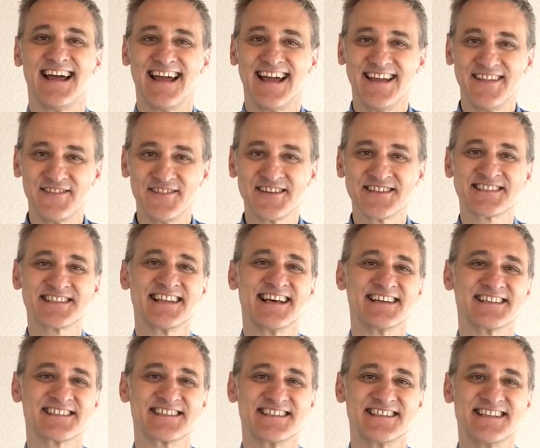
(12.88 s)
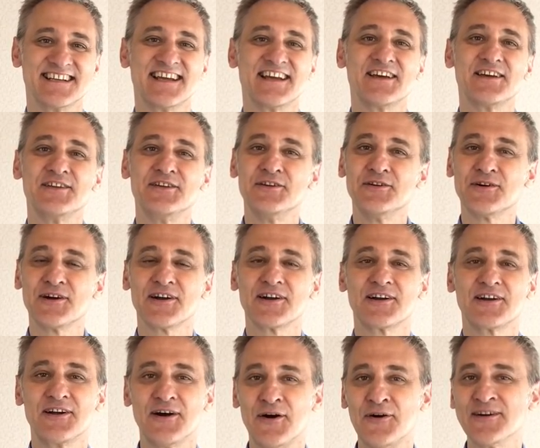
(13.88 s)
In this lesson, you are
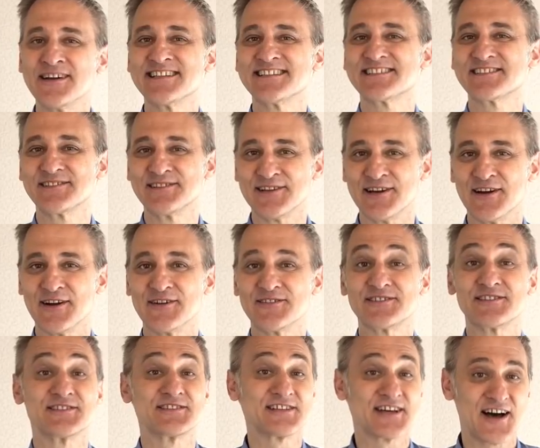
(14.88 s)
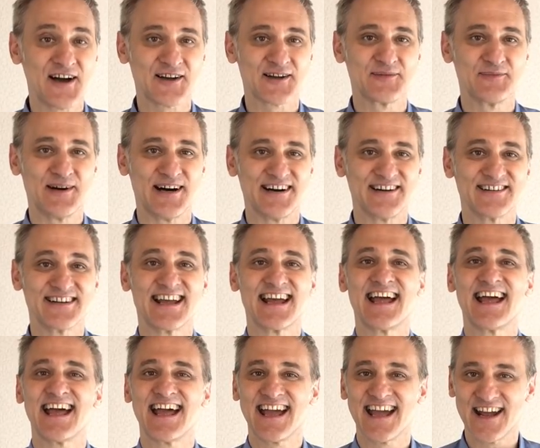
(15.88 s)
going to learn to talk about
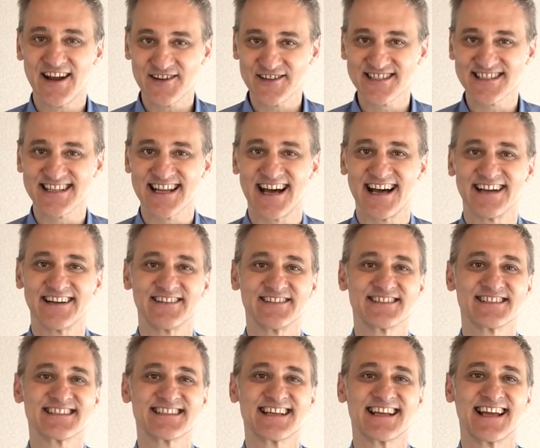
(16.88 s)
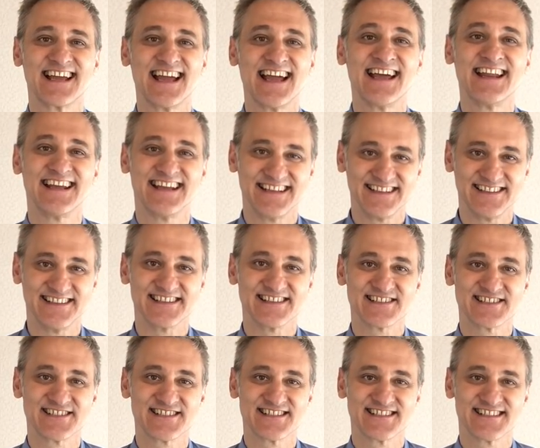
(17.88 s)
hairstyles in
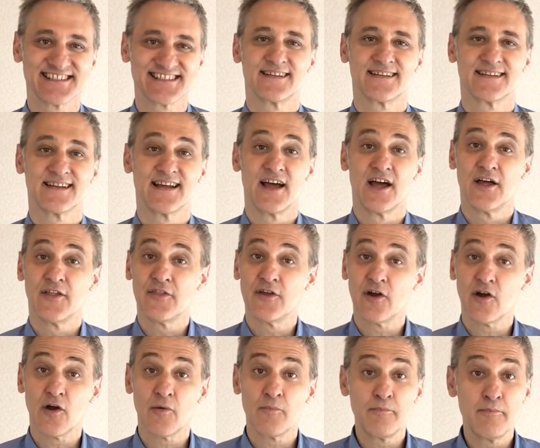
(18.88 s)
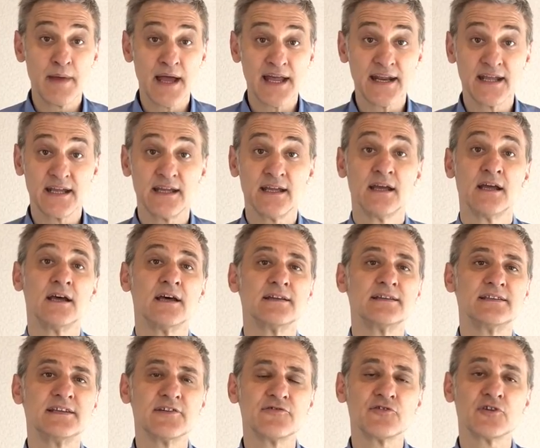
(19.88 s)
English. There are many
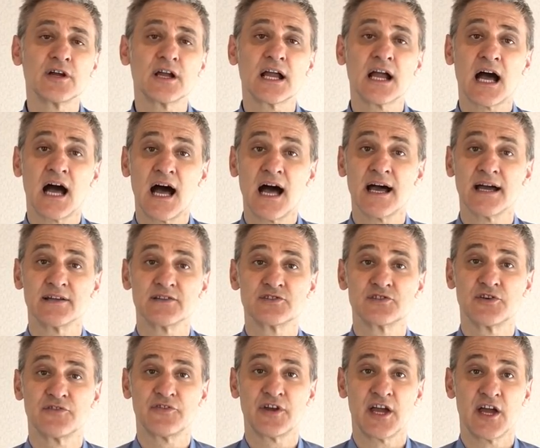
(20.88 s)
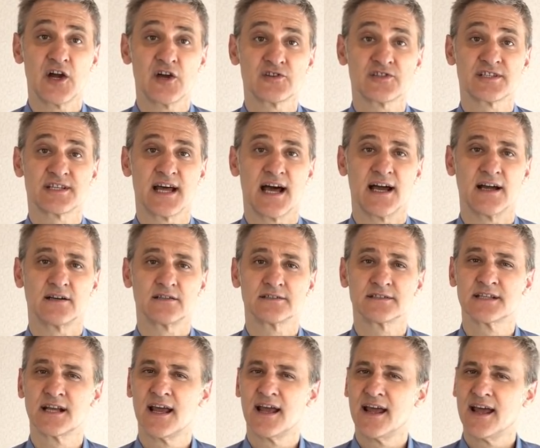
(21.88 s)
different kinds of
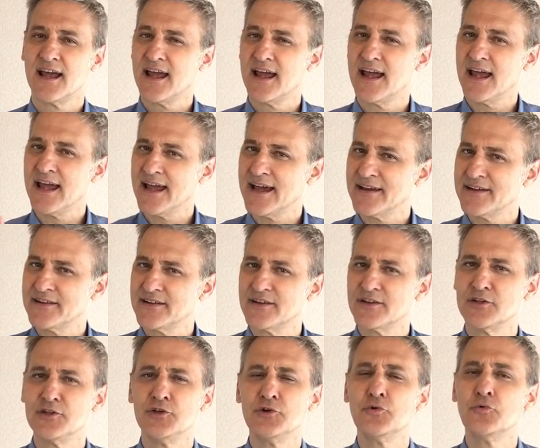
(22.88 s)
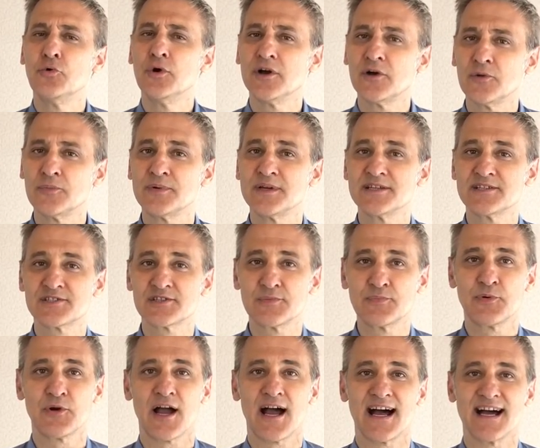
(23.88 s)
hairstyles, and you will be
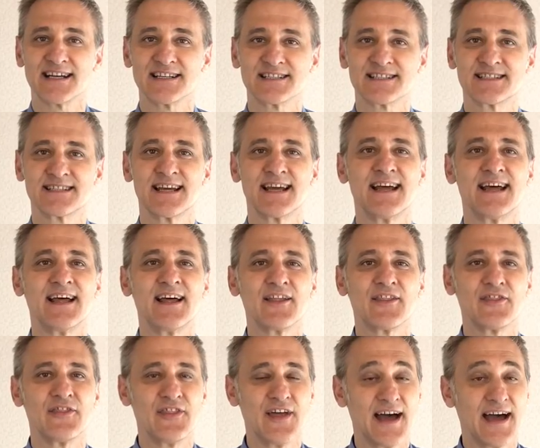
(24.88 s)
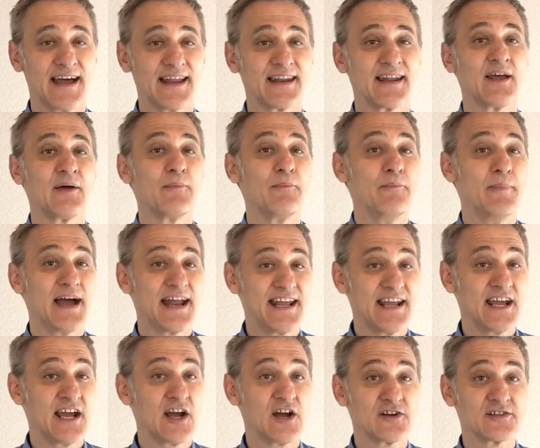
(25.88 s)
surprised that
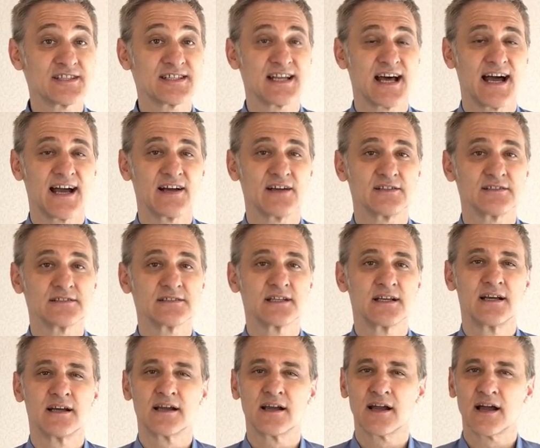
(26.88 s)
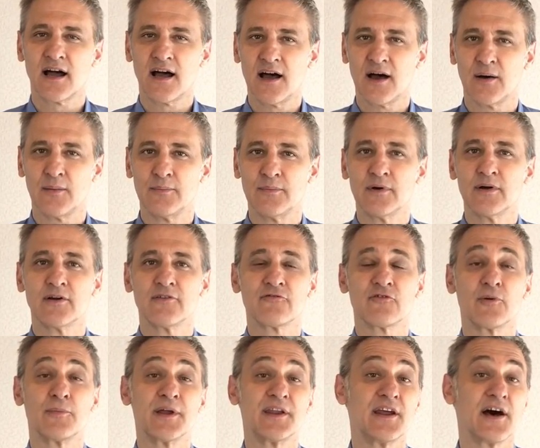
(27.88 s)
many hairstyles come
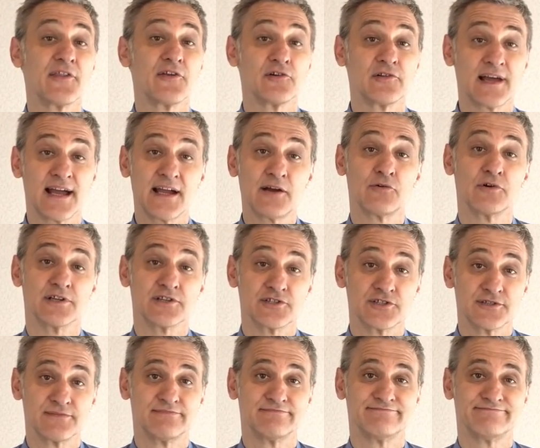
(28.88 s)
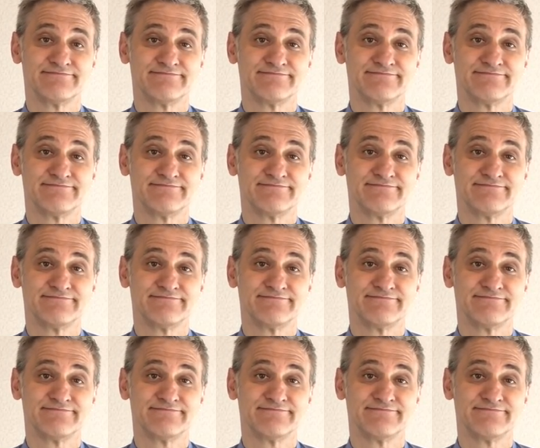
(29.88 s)
from another language.